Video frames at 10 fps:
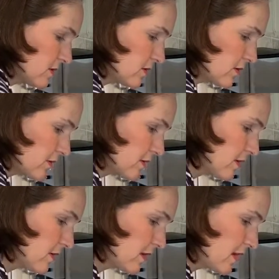stir it
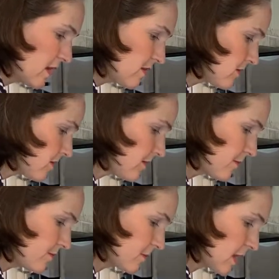all together,
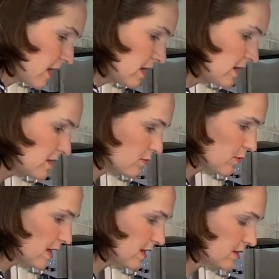and it is
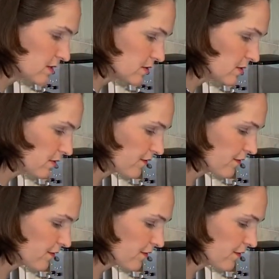ready to serve.